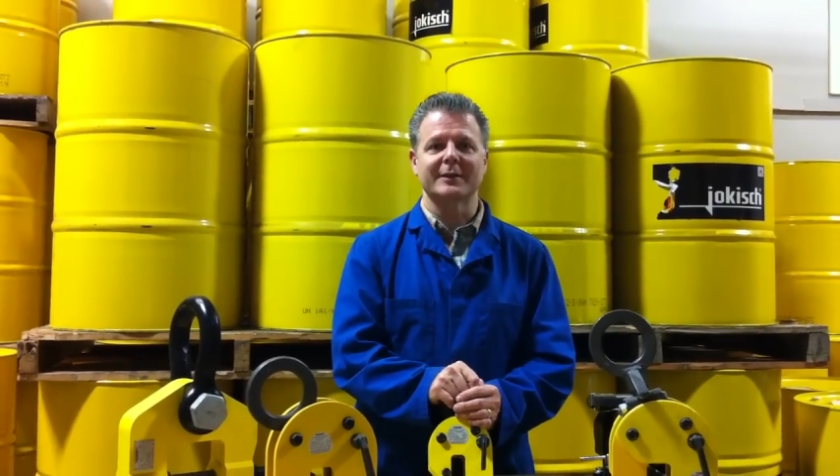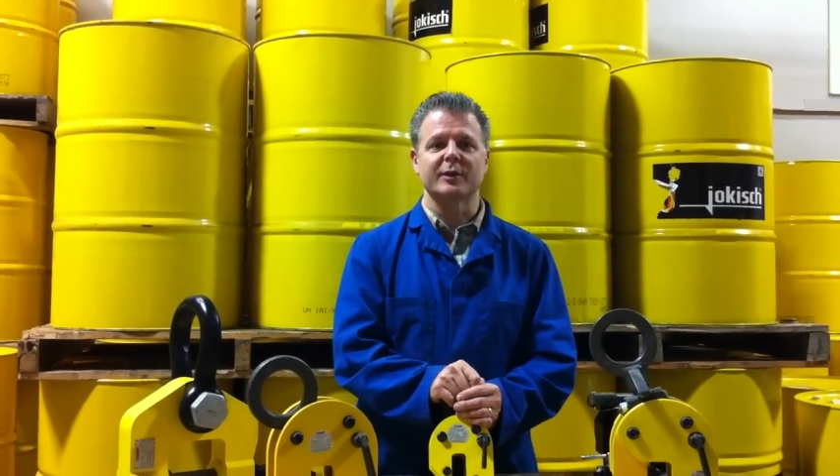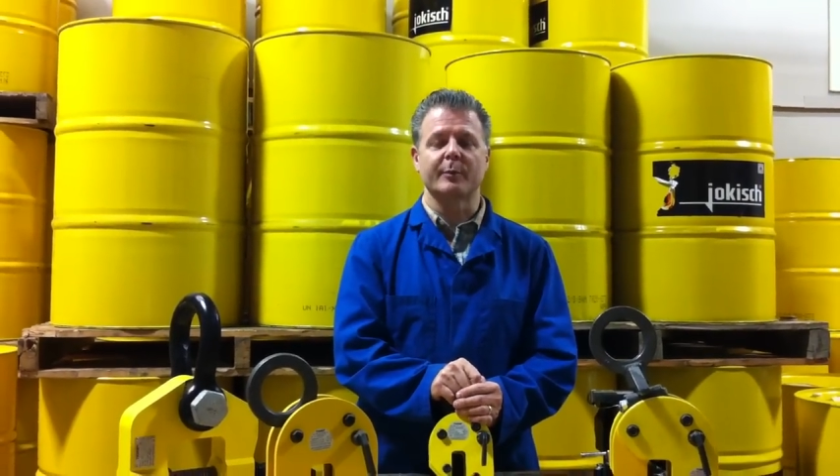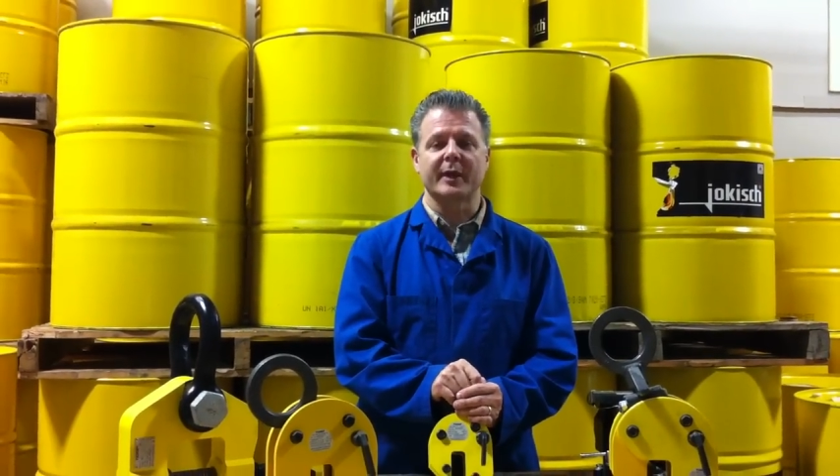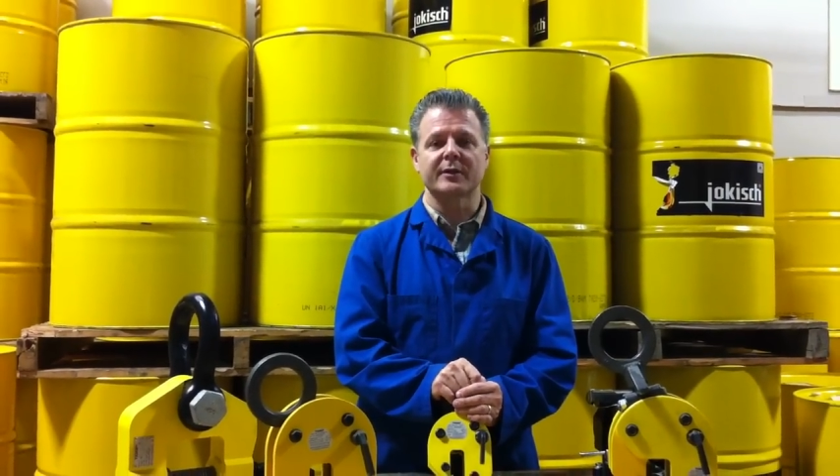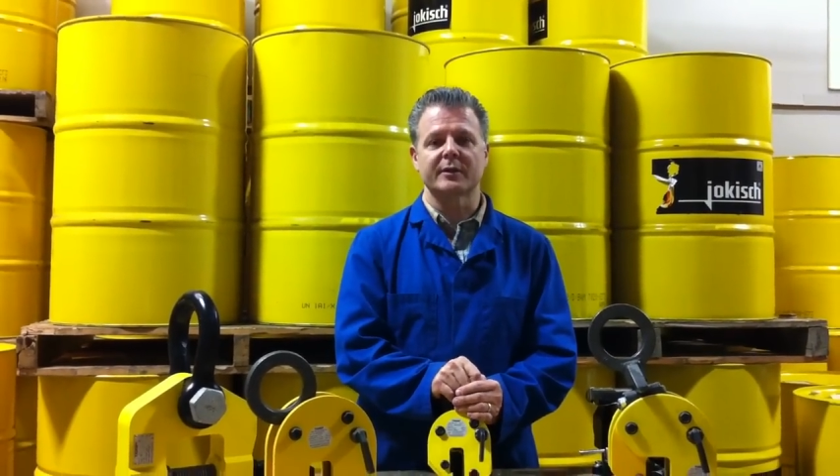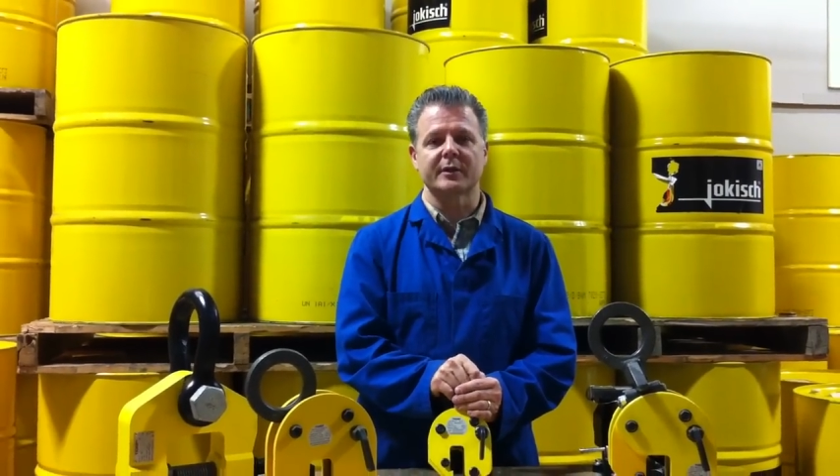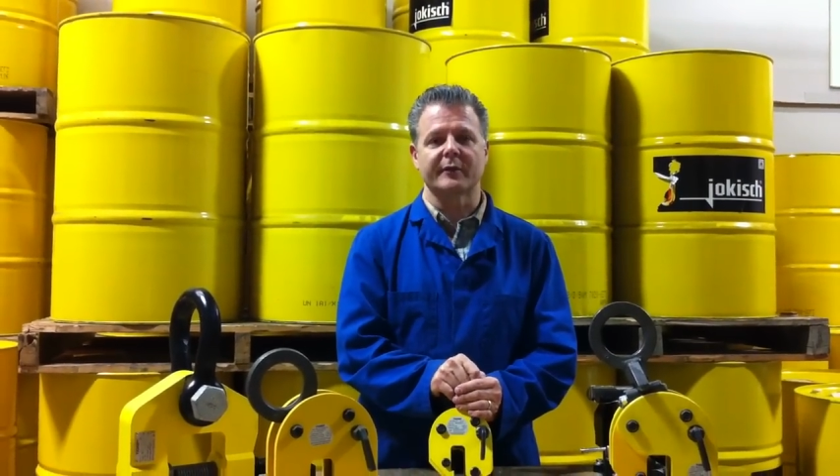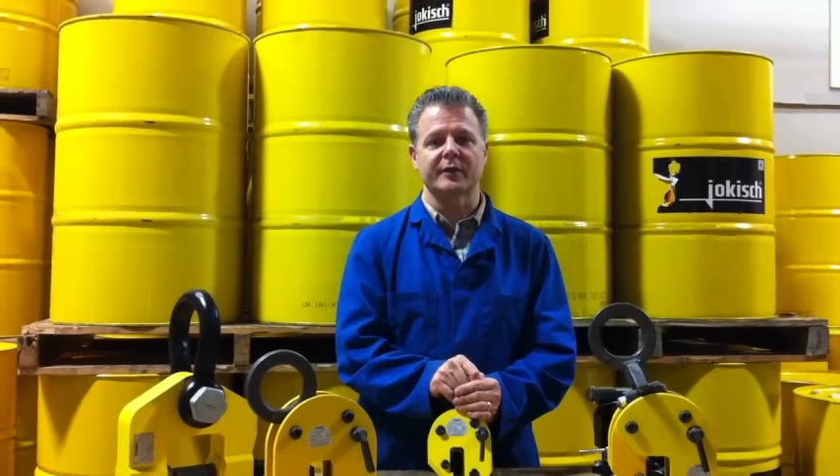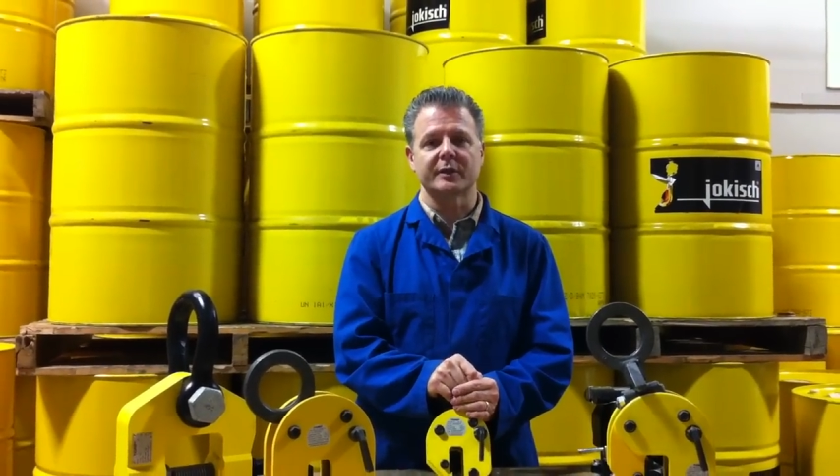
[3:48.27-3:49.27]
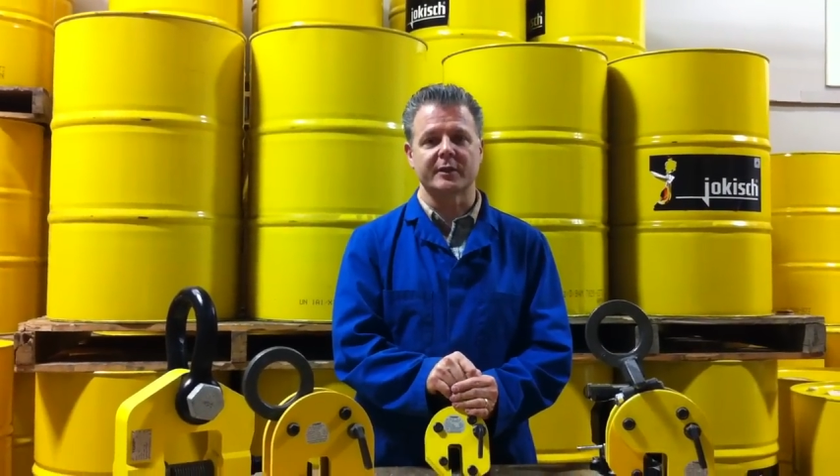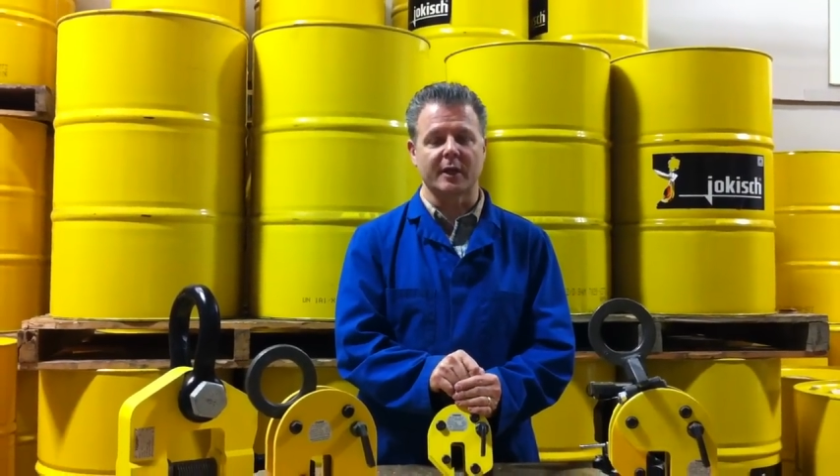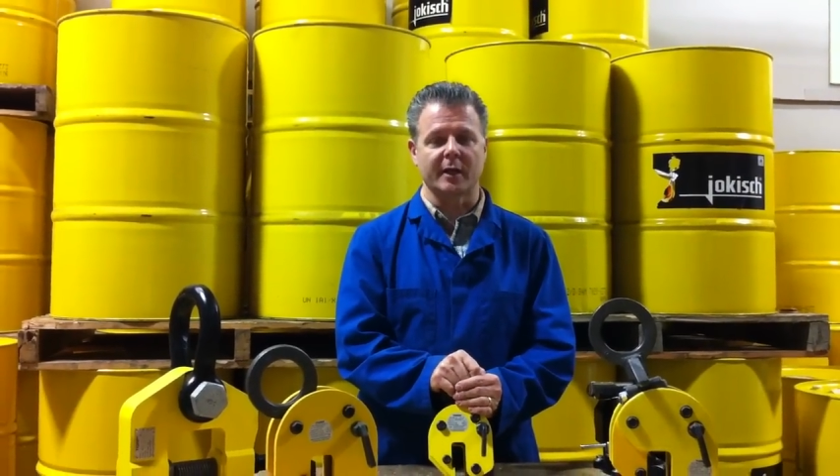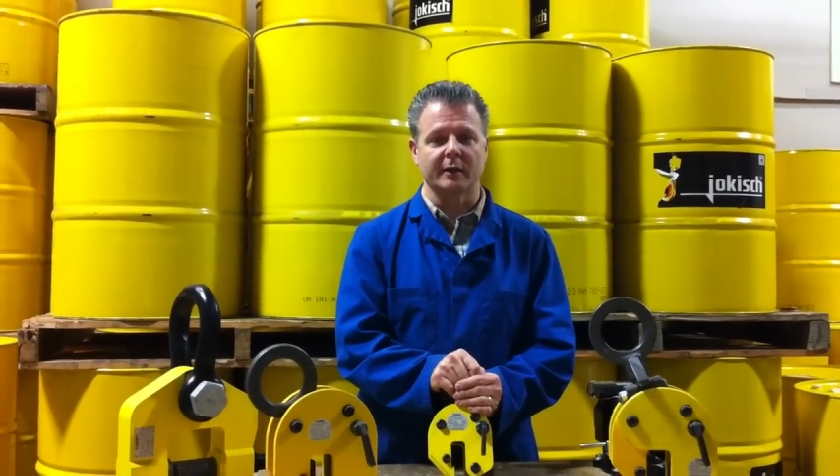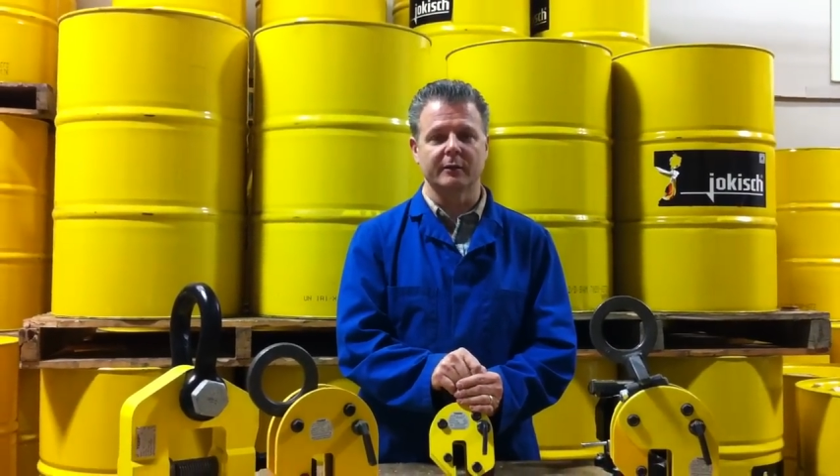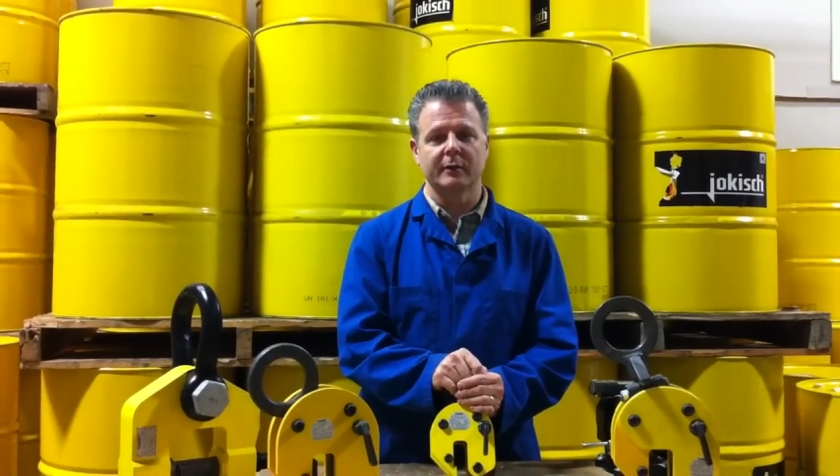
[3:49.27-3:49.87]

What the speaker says: is the basis of its design.